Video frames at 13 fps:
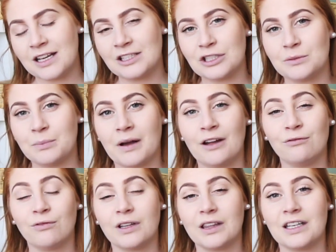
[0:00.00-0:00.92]
and just buy
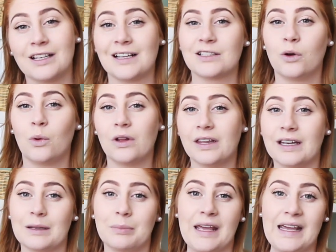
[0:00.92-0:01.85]
really nice
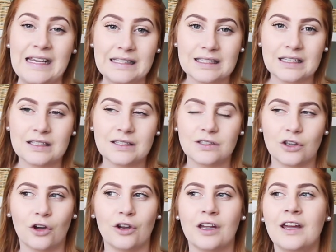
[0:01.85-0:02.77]
quality pieces
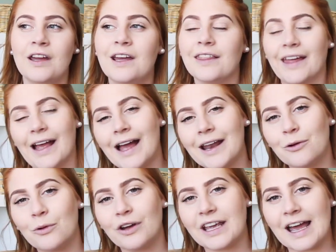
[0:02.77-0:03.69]
so they kind
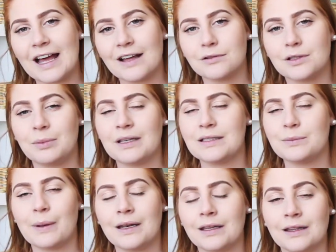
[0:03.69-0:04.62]
of work out to be
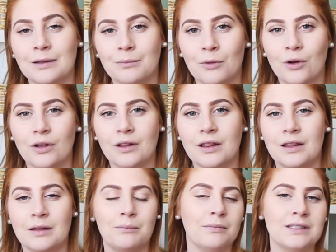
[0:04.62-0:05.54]
spending the,
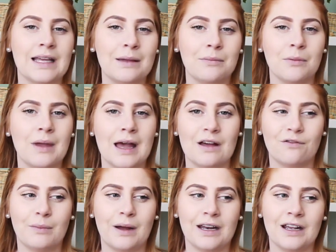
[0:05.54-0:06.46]
the same amount
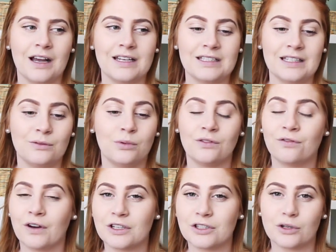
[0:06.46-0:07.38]
of money I did with
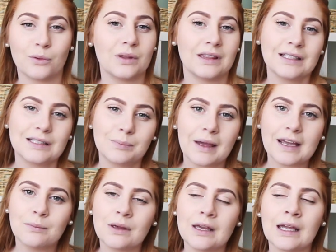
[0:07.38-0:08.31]
Frederick with this
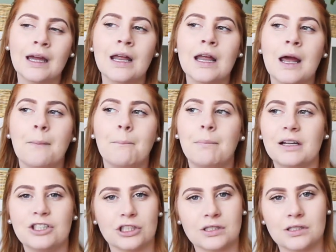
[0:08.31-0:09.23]
baby
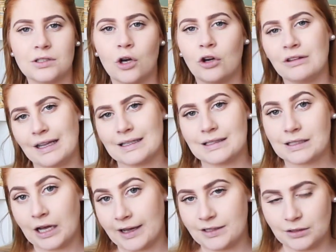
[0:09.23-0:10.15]
but just on
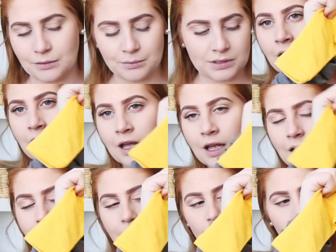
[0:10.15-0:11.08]
less items.
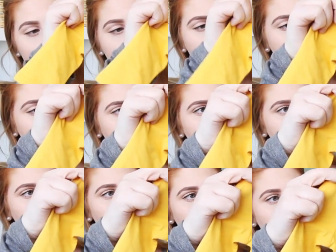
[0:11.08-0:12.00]
Little
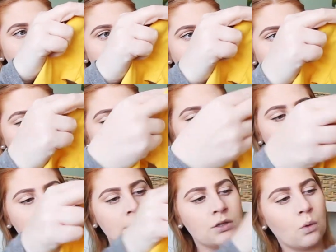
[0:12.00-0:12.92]
yellow
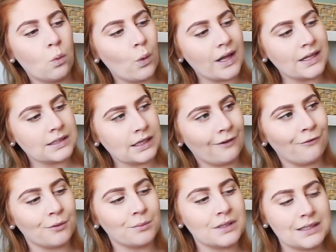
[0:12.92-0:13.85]
mustard onesie
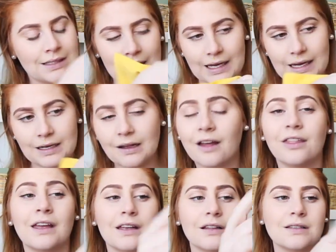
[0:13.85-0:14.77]
from Seed. I
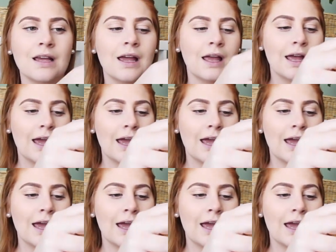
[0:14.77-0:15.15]
think it's